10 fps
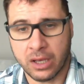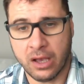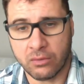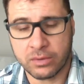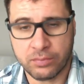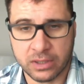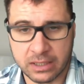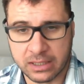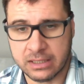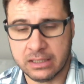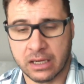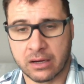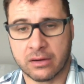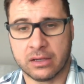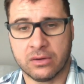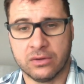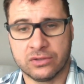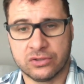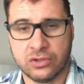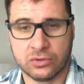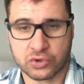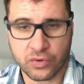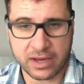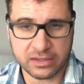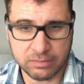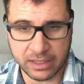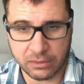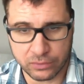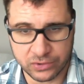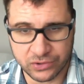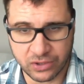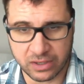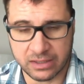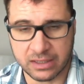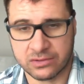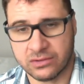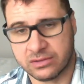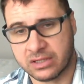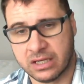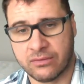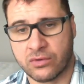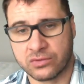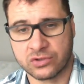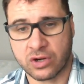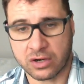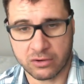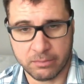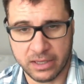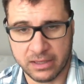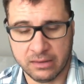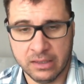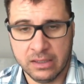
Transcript: uh, we put it in there and also transplant. We started there, so it's kind of our starter bin.